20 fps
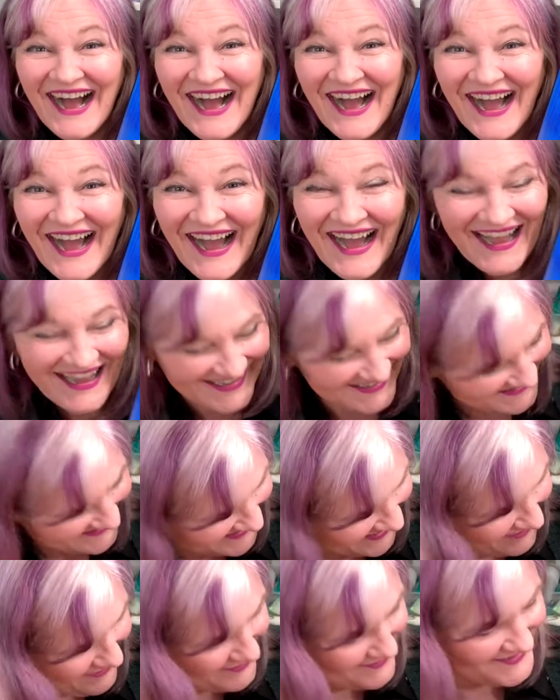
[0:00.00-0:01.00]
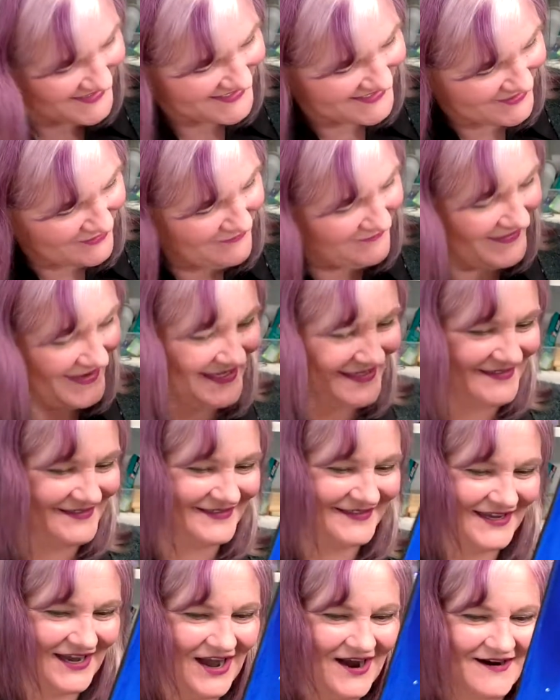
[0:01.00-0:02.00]
That would be so fun.
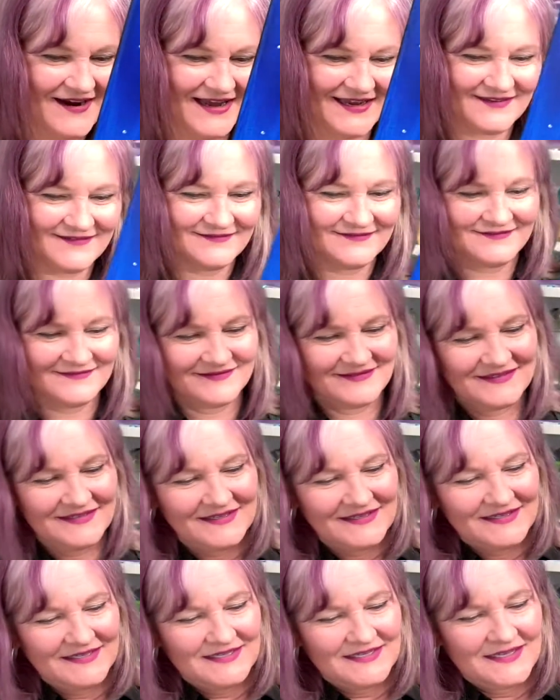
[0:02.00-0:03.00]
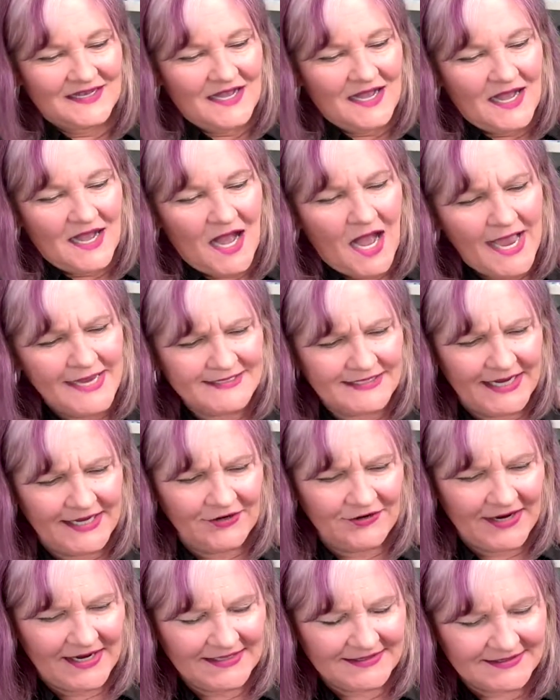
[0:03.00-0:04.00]
All right, I
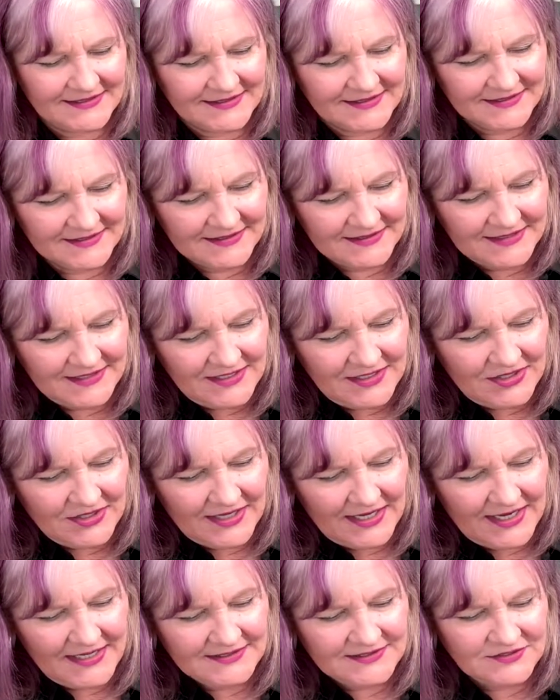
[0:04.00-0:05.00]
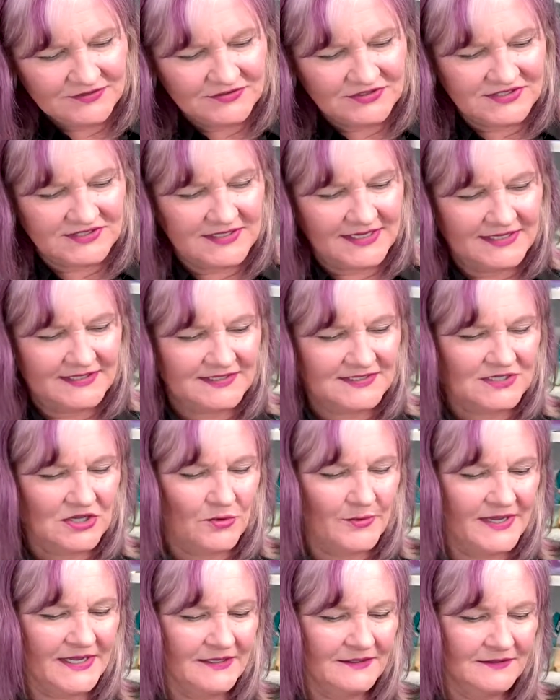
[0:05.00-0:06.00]
digress. Okay, so just like
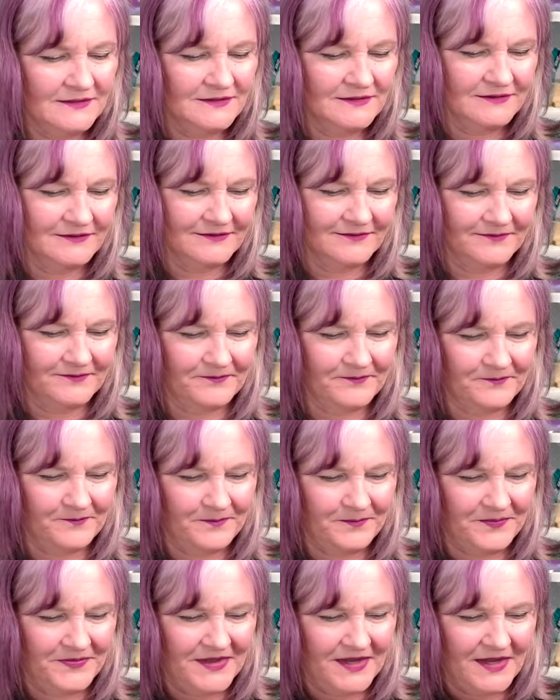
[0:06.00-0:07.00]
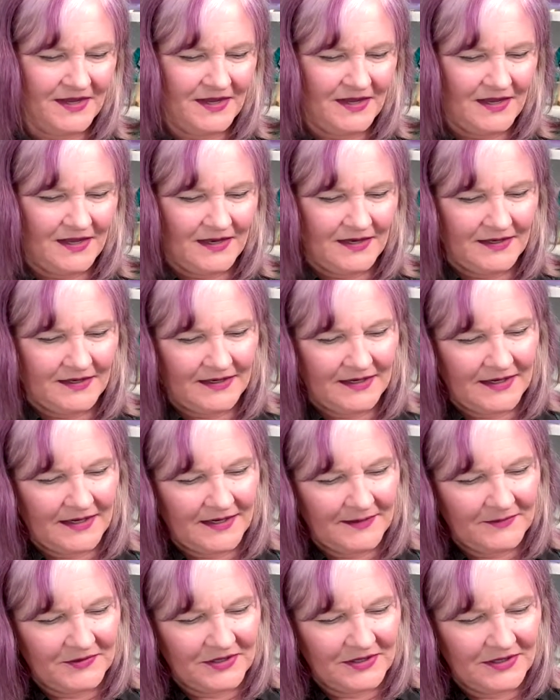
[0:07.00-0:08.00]
sewing, and
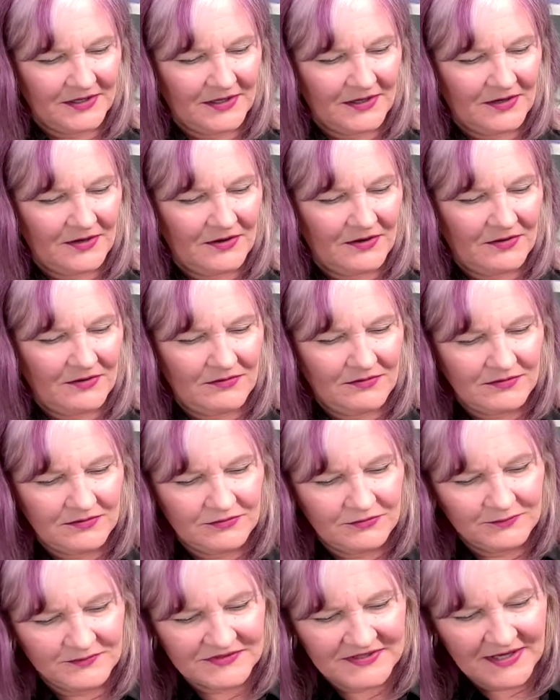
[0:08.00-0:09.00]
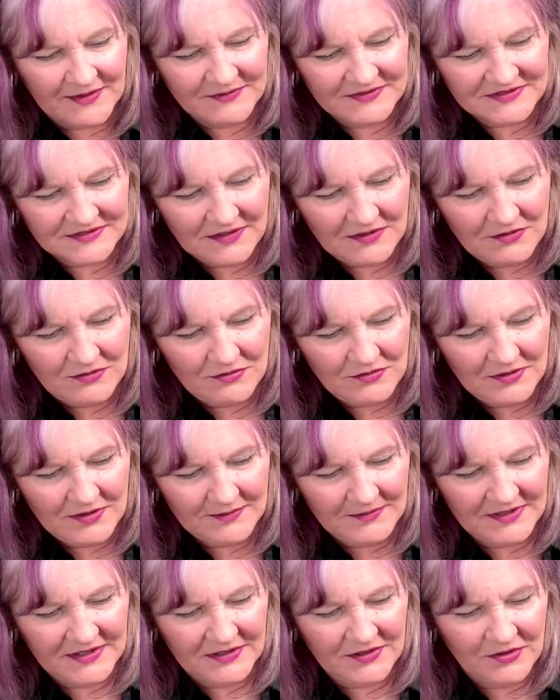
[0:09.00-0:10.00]
I'm going to go, oops, that was on a hole. I'm
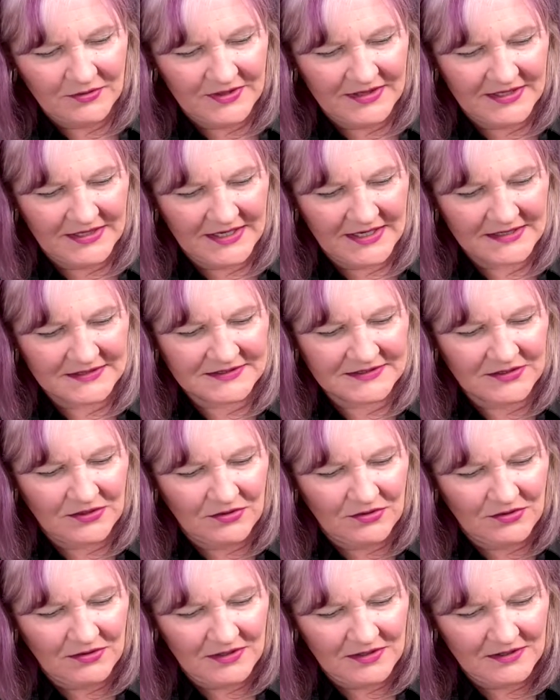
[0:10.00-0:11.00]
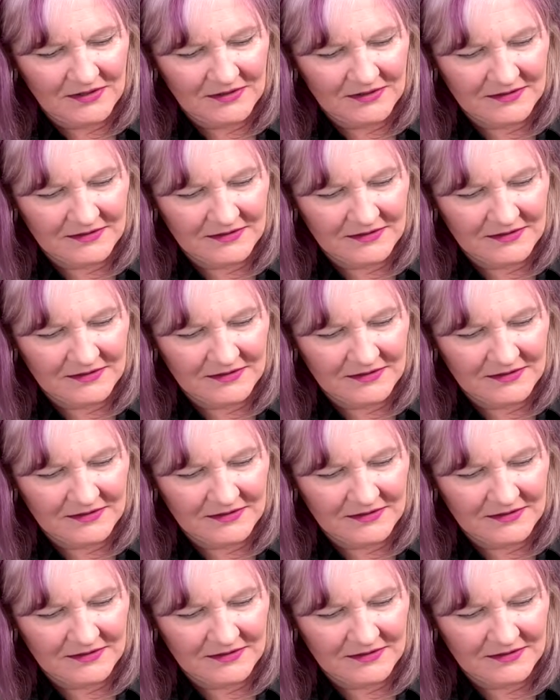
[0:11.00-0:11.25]
going to go in the next hole.